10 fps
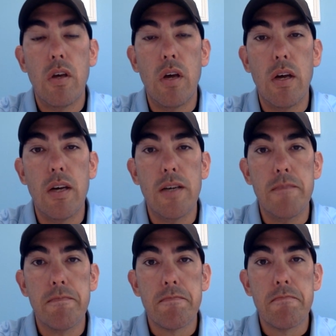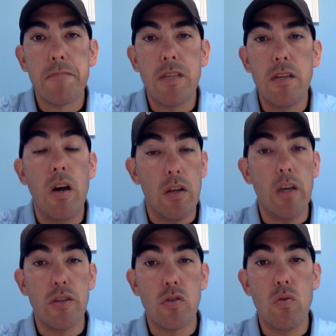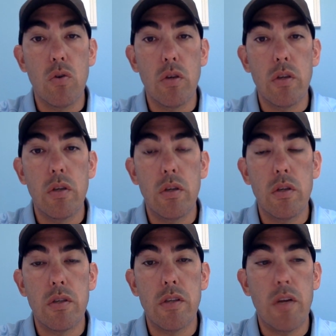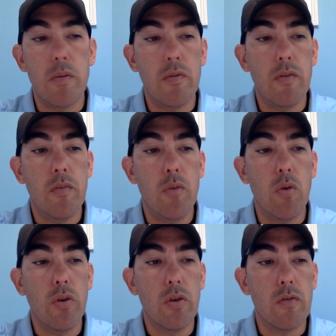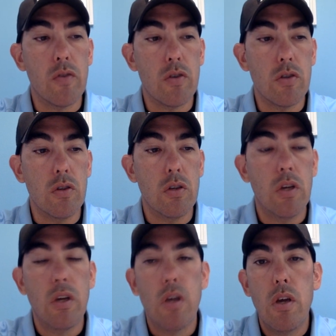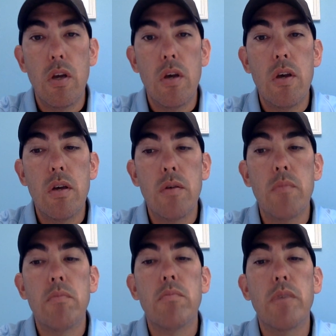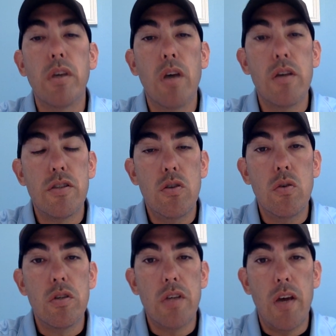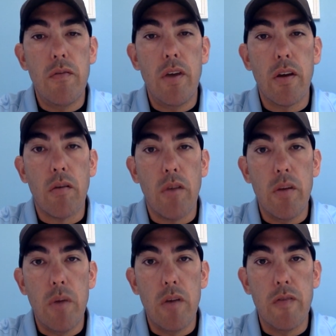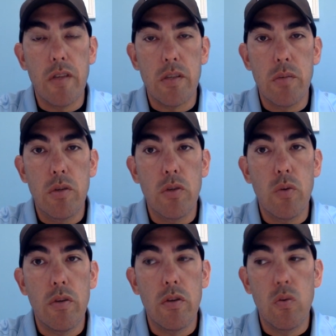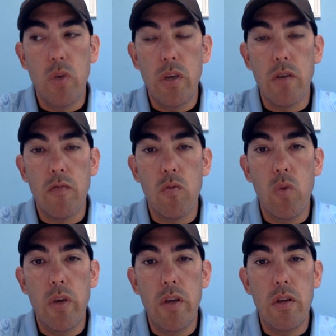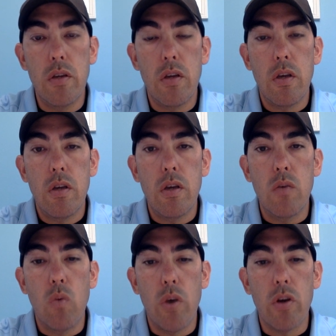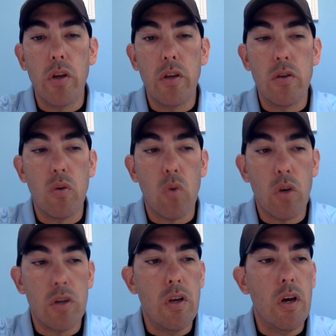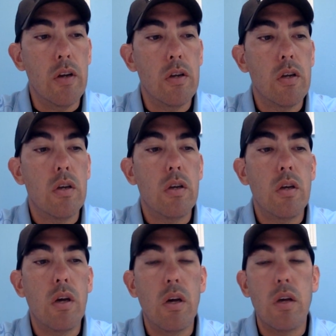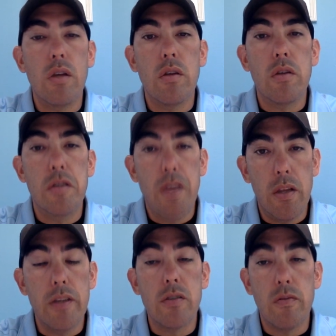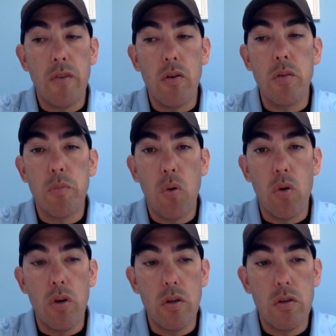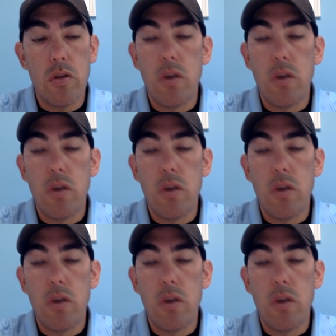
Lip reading: an online school and the setup of Boulder Universal. Because students have that great amount of flexibility within the week of when and where to get their work done, the deadlines are very important.